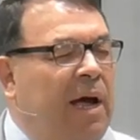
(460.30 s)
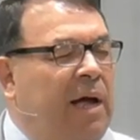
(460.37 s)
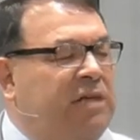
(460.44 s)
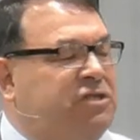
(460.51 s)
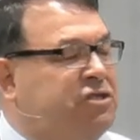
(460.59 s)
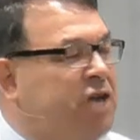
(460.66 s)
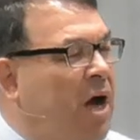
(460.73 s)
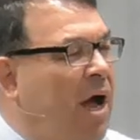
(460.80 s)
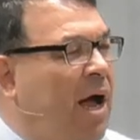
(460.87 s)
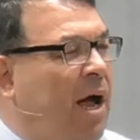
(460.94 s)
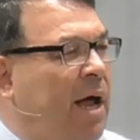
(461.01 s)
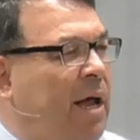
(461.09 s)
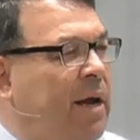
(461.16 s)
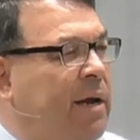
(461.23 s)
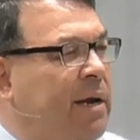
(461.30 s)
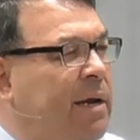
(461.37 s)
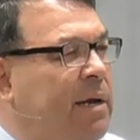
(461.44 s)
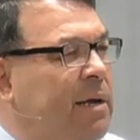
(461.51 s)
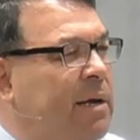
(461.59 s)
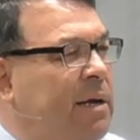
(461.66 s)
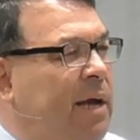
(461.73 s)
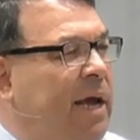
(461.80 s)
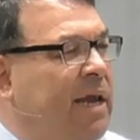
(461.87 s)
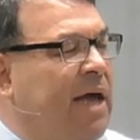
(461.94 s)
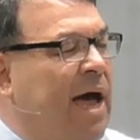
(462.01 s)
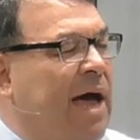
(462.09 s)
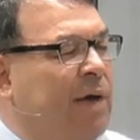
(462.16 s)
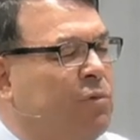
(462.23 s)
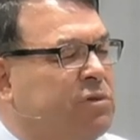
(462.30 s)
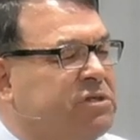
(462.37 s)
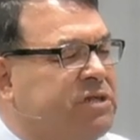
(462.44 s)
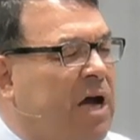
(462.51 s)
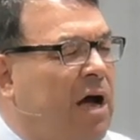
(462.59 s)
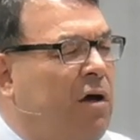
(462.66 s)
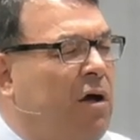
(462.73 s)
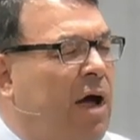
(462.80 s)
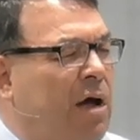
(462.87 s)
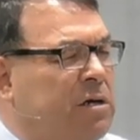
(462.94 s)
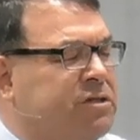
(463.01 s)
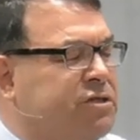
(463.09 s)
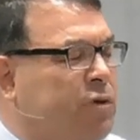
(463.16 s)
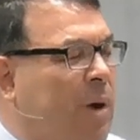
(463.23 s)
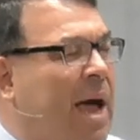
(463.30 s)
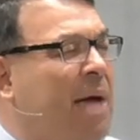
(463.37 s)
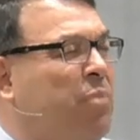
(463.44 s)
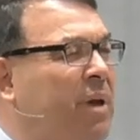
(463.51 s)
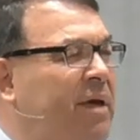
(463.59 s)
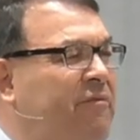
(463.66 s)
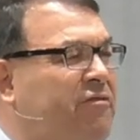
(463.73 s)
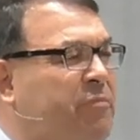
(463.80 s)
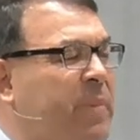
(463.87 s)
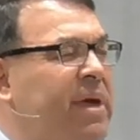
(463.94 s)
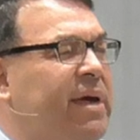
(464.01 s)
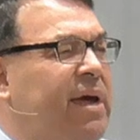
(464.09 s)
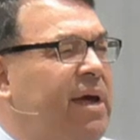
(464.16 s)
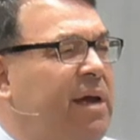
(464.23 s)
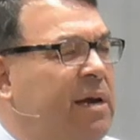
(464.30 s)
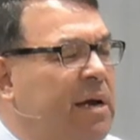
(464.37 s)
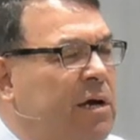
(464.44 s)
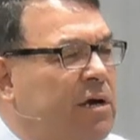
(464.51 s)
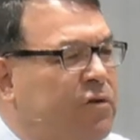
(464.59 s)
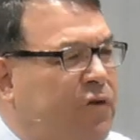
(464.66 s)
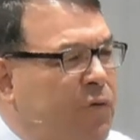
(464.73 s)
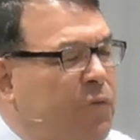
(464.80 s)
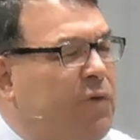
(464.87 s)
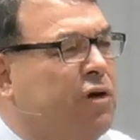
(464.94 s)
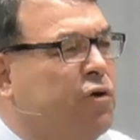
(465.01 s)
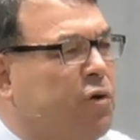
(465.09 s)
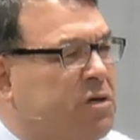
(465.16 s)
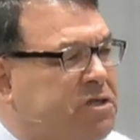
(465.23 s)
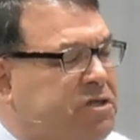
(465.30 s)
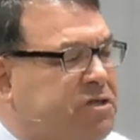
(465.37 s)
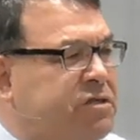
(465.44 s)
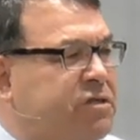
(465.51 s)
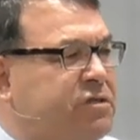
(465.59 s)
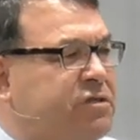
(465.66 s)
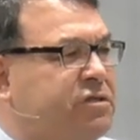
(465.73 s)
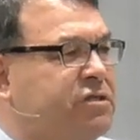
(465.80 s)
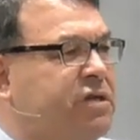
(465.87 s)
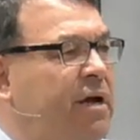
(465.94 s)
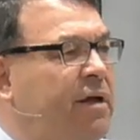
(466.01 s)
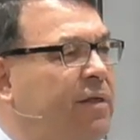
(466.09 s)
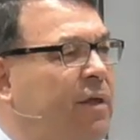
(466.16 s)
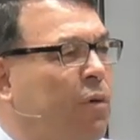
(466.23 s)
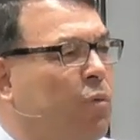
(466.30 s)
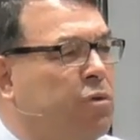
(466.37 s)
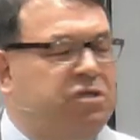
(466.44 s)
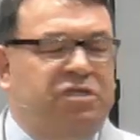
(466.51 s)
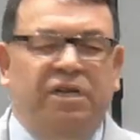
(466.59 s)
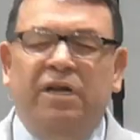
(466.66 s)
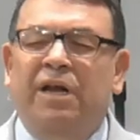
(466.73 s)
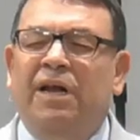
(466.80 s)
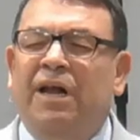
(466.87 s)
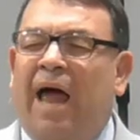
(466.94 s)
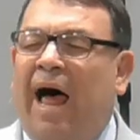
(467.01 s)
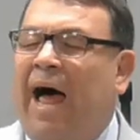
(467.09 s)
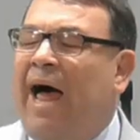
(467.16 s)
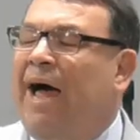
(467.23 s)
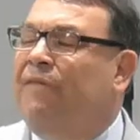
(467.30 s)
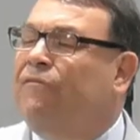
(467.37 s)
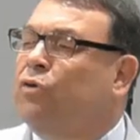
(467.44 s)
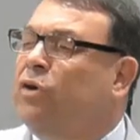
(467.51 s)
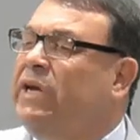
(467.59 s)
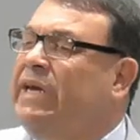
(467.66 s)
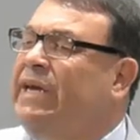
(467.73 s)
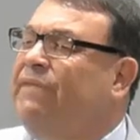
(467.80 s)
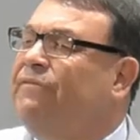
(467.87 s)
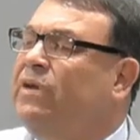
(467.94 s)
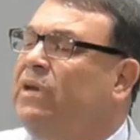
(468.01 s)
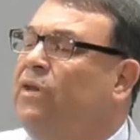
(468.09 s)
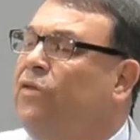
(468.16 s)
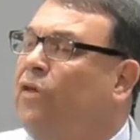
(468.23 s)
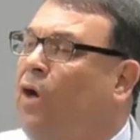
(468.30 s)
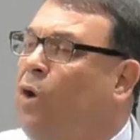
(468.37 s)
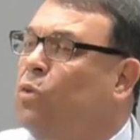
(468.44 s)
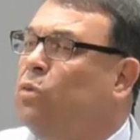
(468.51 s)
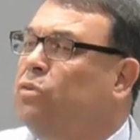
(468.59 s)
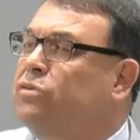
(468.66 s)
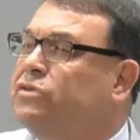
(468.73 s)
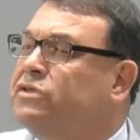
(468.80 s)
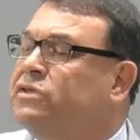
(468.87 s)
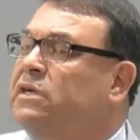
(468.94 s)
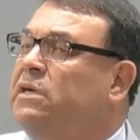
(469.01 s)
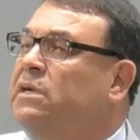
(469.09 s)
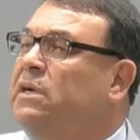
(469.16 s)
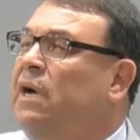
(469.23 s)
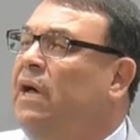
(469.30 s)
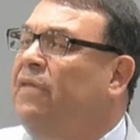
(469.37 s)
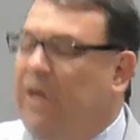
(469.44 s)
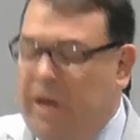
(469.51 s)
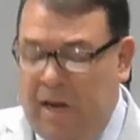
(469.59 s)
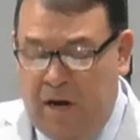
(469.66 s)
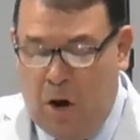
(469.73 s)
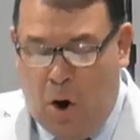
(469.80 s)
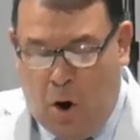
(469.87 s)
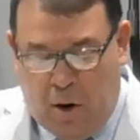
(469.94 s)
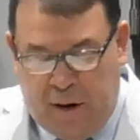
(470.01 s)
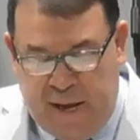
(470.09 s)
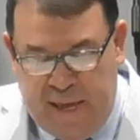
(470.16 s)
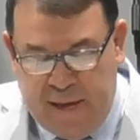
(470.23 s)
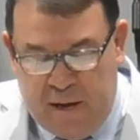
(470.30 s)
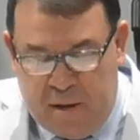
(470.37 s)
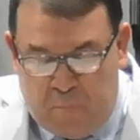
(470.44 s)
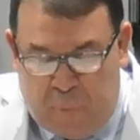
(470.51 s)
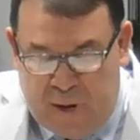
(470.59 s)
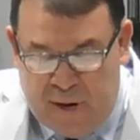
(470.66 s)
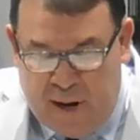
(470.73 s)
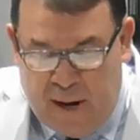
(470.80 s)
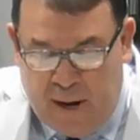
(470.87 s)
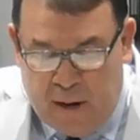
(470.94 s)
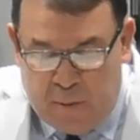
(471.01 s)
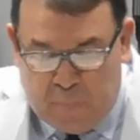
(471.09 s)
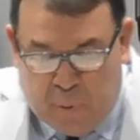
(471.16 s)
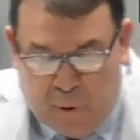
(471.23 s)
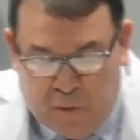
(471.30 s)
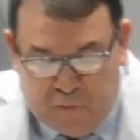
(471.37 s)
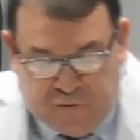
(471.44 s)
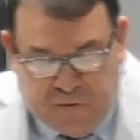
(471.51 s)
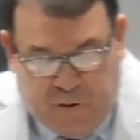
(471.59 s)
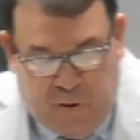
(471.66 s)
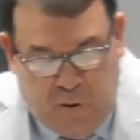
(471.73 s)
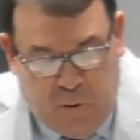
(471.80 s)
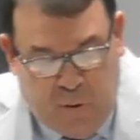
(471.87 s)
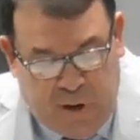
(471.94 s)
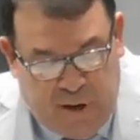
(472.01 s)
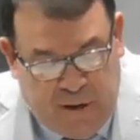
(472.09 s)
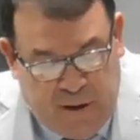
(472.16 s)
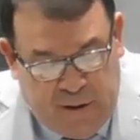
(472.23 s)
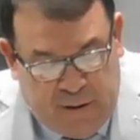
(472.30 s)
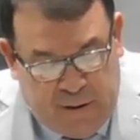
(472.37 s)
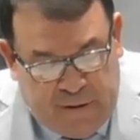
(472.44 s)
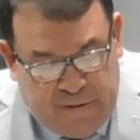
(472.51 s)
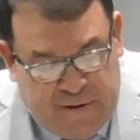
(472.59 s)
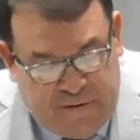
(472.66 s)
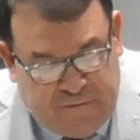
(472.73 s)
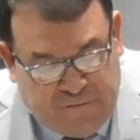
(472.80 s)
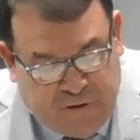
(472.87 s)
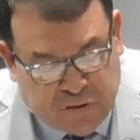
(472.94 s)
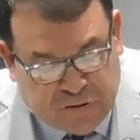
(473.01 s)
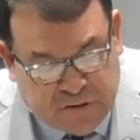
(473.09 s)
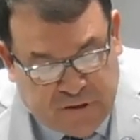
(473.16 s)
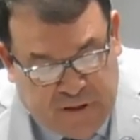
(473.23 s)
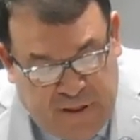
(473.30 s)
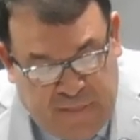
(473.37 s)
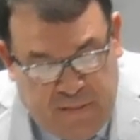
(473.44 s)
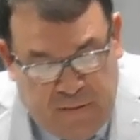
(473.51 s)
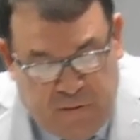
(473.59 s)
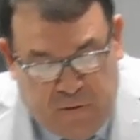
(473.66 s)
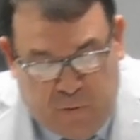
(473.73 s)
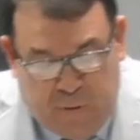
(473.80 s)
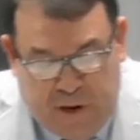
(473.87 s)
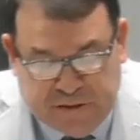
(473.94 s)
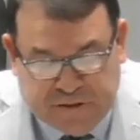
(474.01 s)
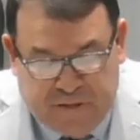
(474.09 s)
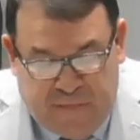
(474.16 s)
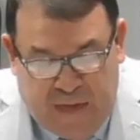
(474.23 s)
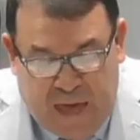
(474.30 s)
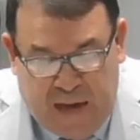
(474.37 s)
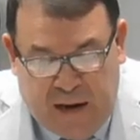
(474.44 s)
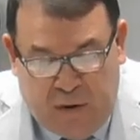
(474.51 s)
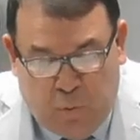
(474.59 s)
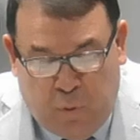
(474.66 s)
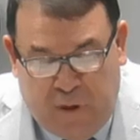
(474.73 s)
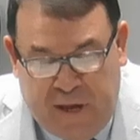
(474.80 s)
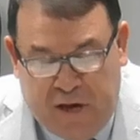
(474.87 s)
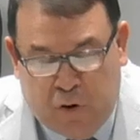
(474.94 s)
John, and God was also, I believe, speaking to the Christians that were still alive, or even those that had already been persecuted. Then the rest of that, and when he